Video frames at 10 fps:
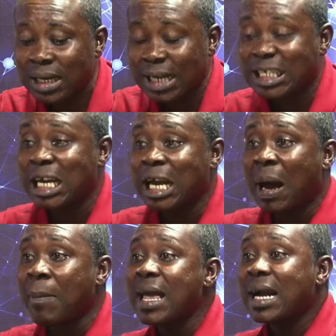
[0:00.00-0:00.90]
It is
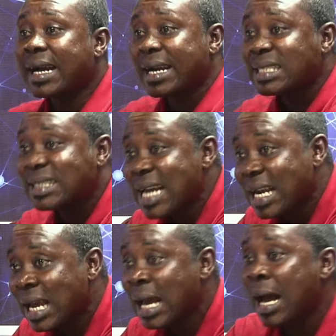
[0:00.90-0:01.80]
a
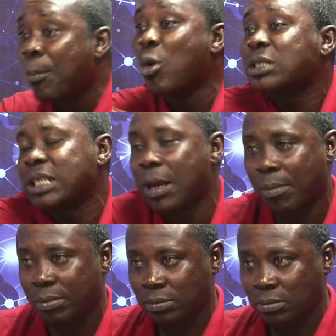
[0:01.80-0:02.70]
Christian and Muslim
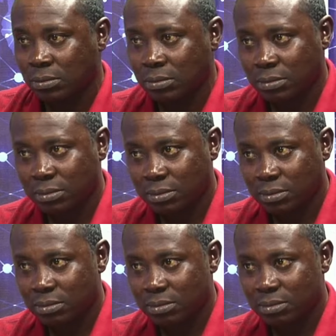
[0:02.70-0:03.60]
ticket.
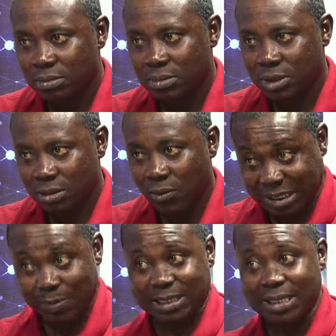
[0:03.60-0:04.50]

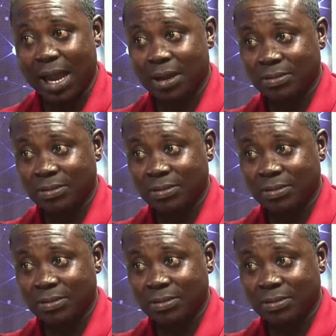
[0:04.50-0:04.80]
What must ye?